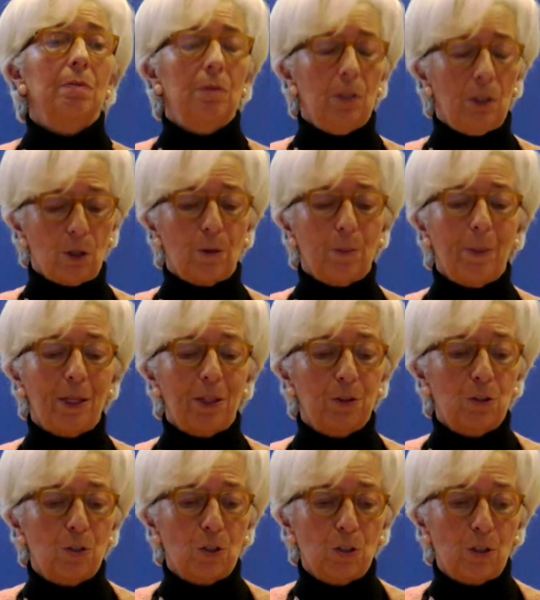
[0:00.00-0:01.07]
the
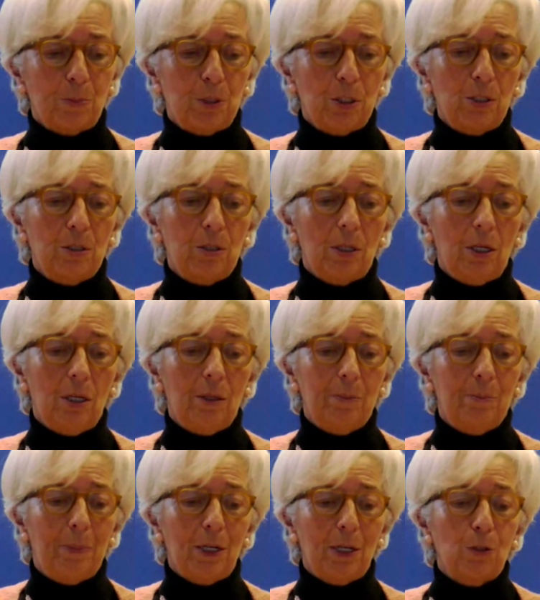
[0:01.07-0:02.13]
methods adopted
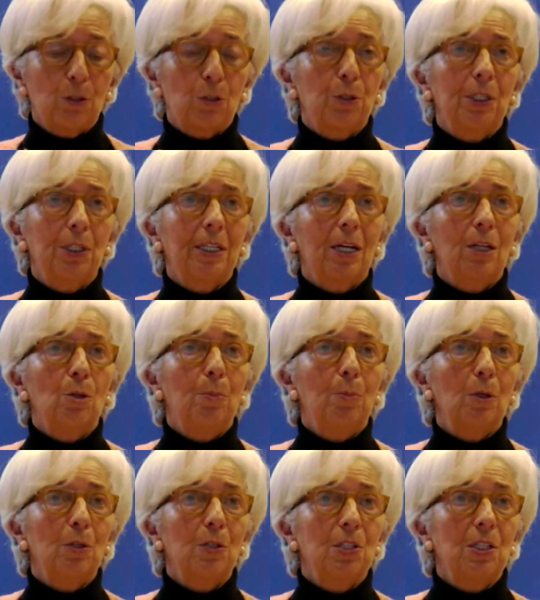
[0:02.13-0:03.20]
by the Troika and the
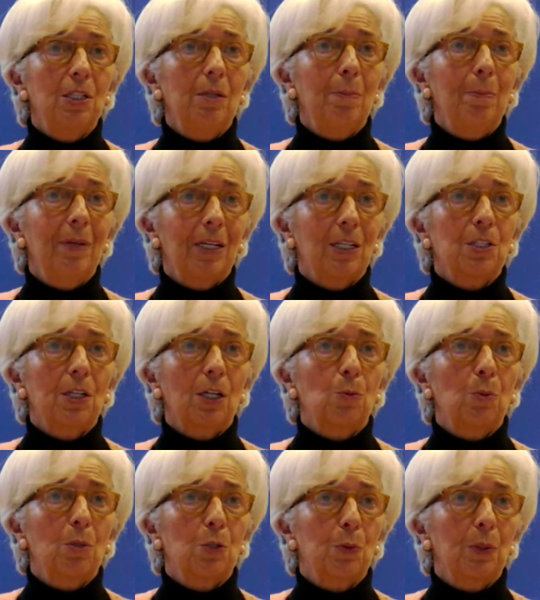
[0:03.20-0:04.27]
policy mix
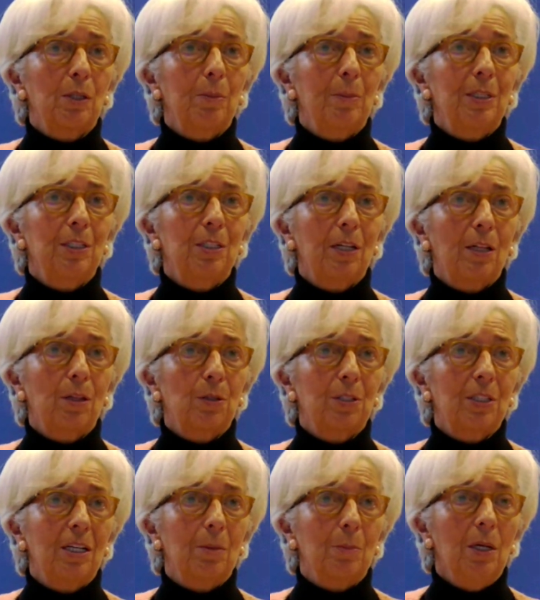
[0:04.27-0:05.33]
that was recommended at the
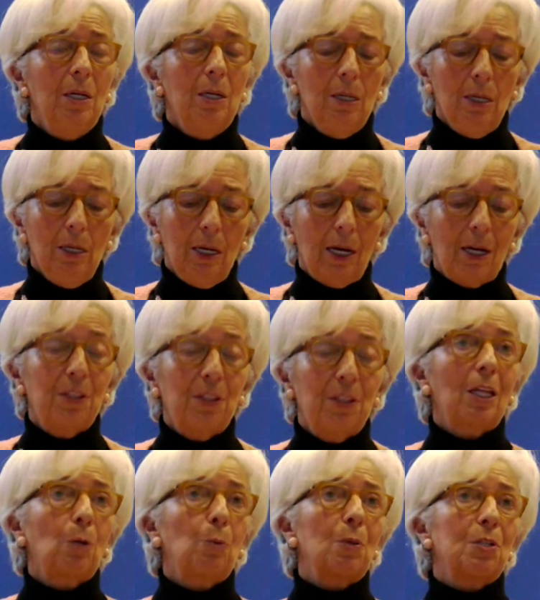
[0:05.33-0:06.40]
time. I
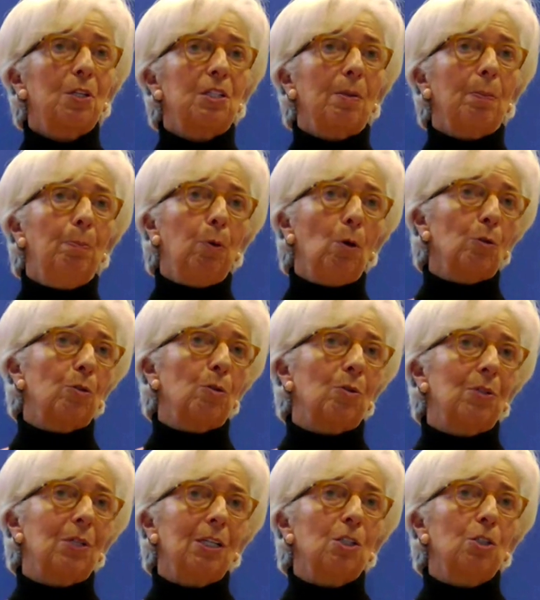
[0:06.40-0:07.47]
think that what is
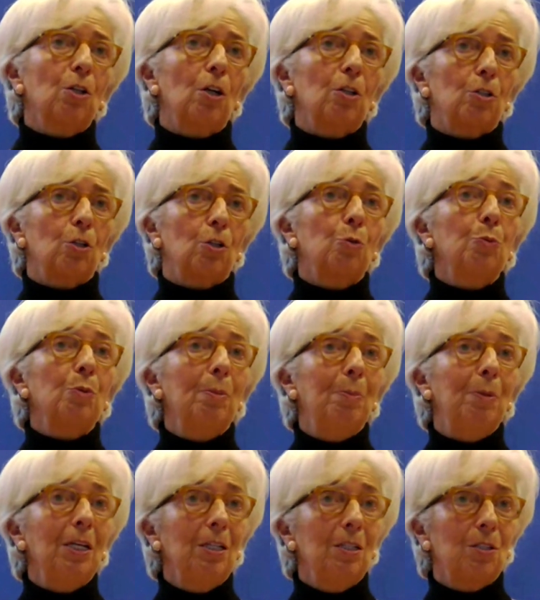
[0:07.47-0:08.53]
important is not to
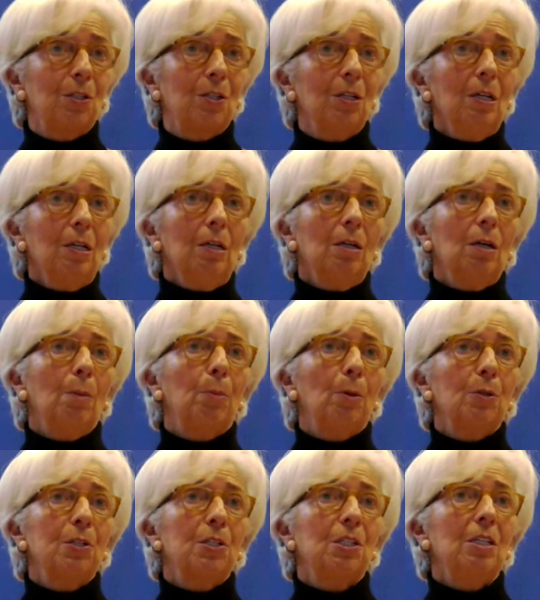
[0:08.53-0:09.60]
repeat
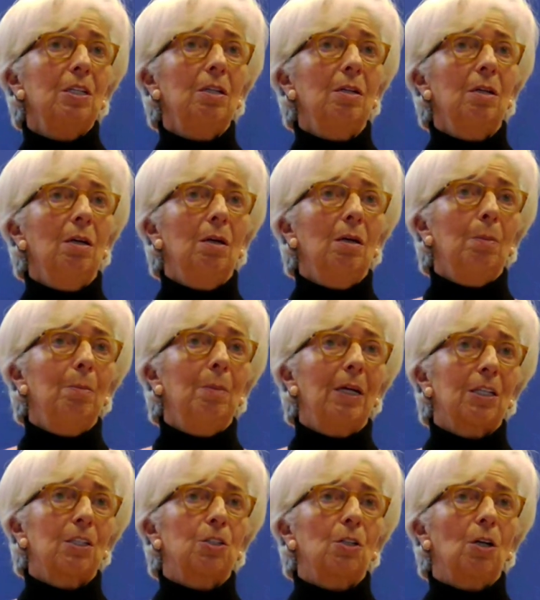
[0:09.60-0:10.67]
policy
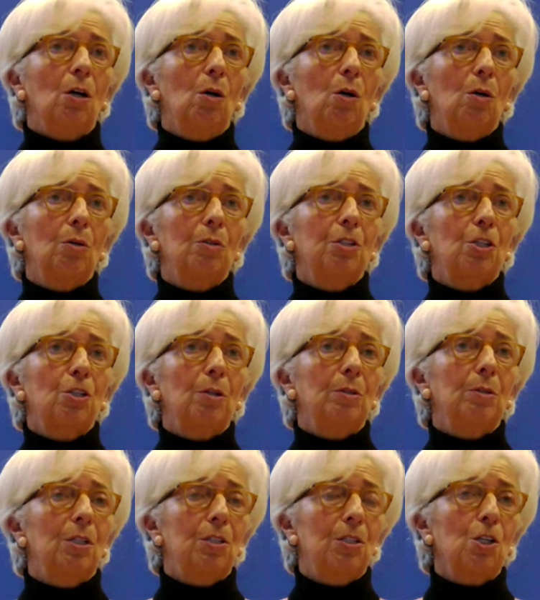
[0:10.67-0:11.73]
mix or
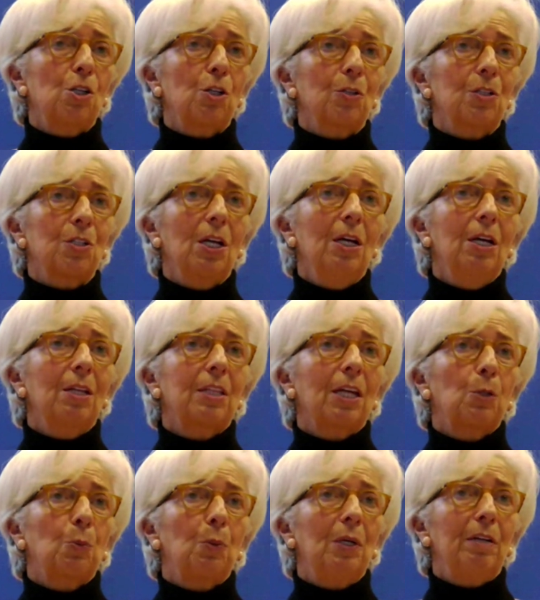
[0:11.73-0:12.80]
decisions
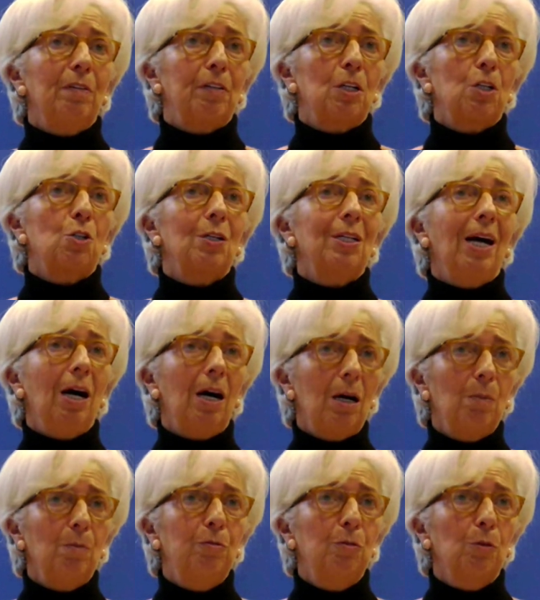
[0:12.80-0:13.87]
that were eventually
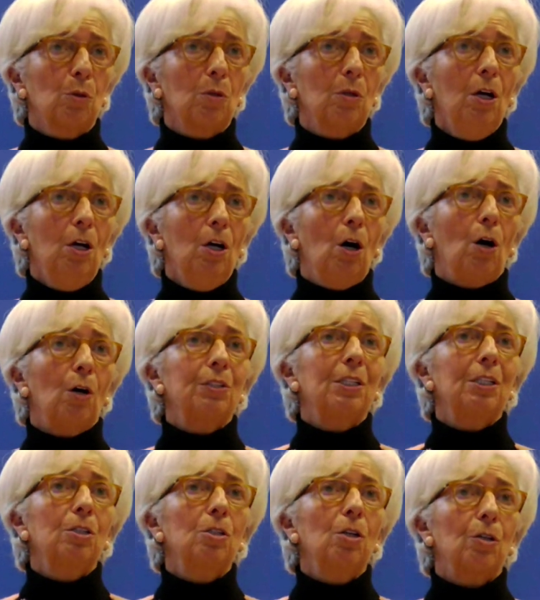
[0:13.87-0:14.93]
harmful or
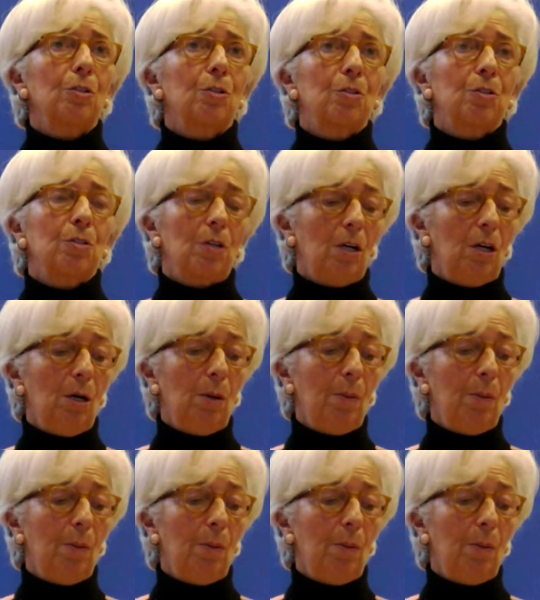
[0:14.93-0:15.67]
did not